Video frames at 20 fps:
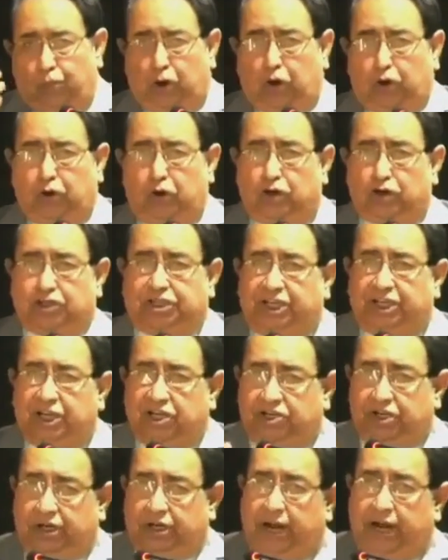though
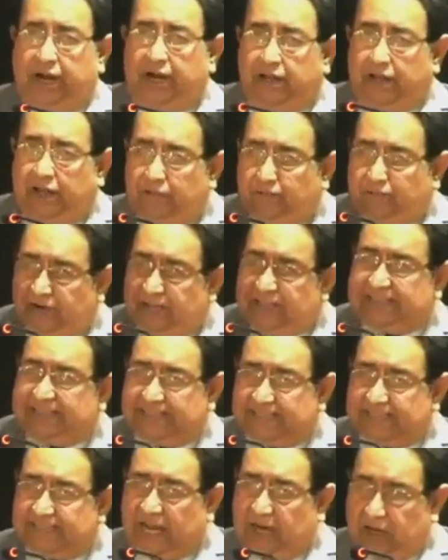prognostication and
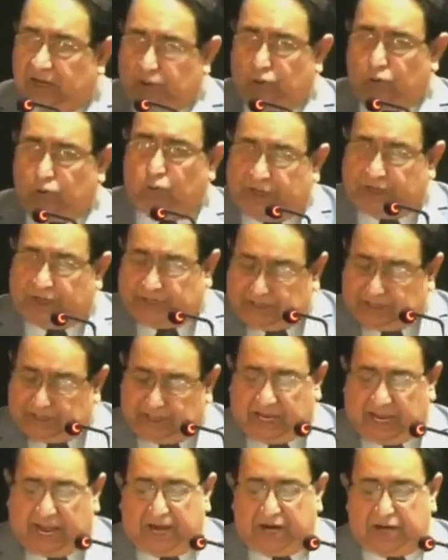inferences, I'll do
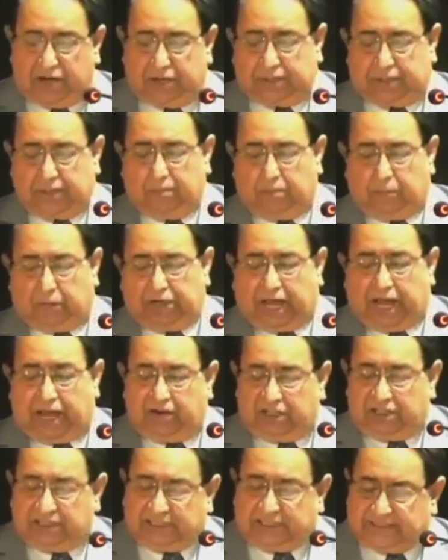it in the end,
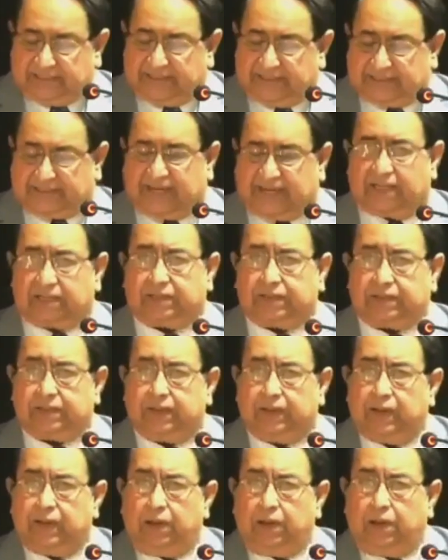but I'll just
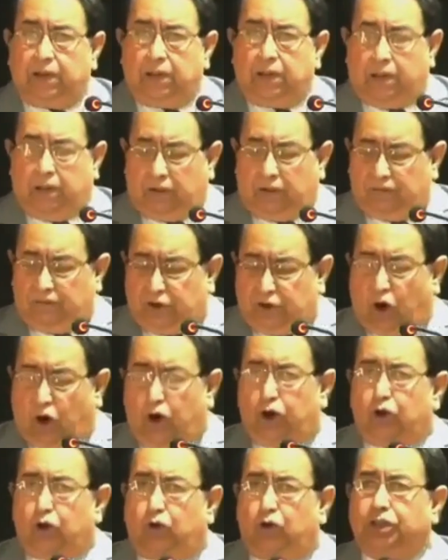discuss. We
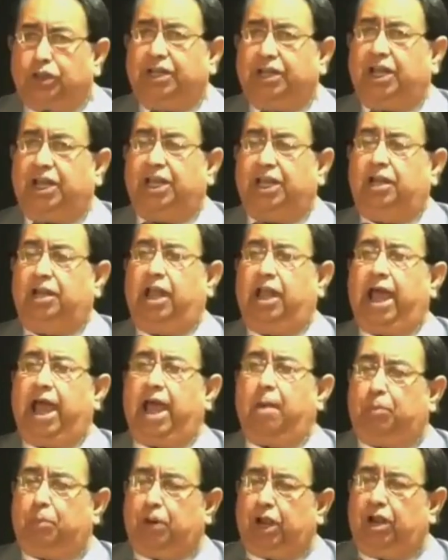all know that
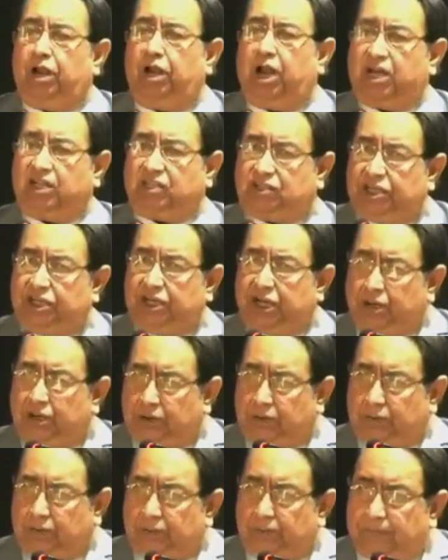in April last
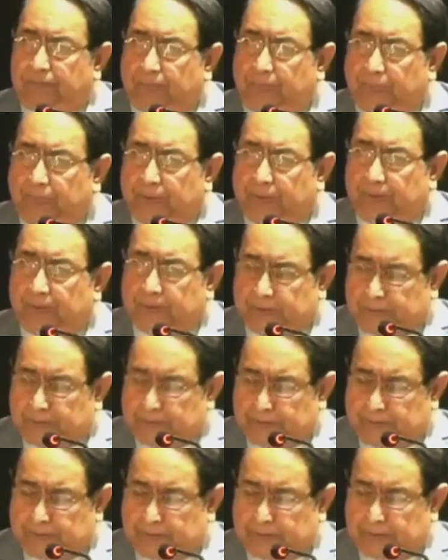year,
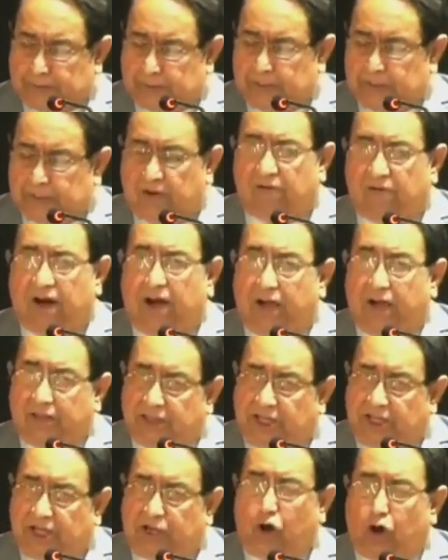
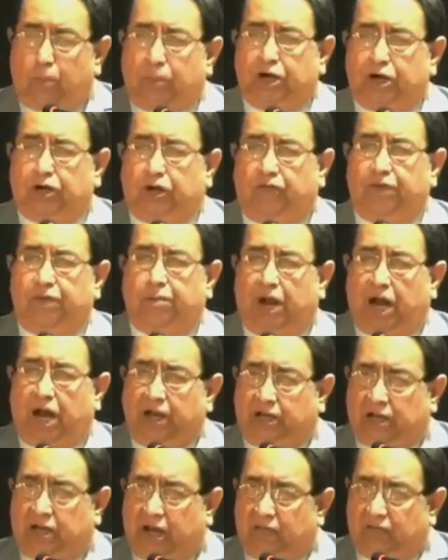the government of
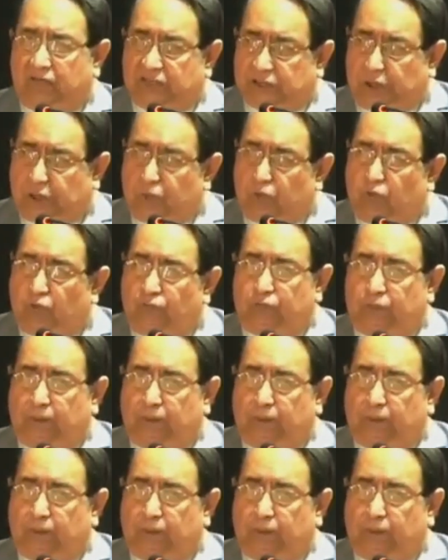Imran Khan was